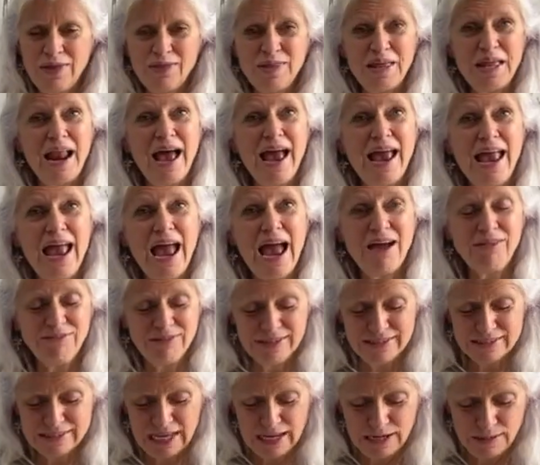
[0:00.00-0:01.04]
that I
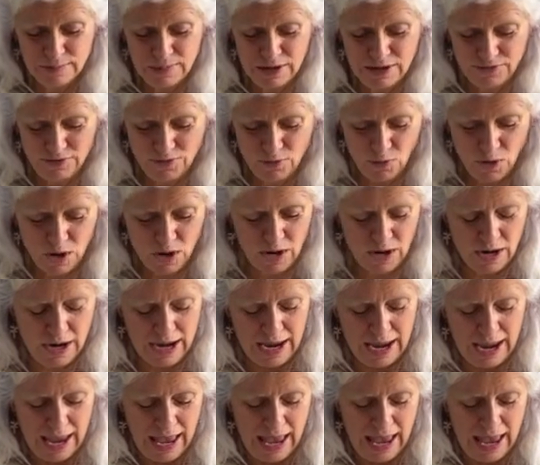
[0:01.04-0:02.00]
haven't done before,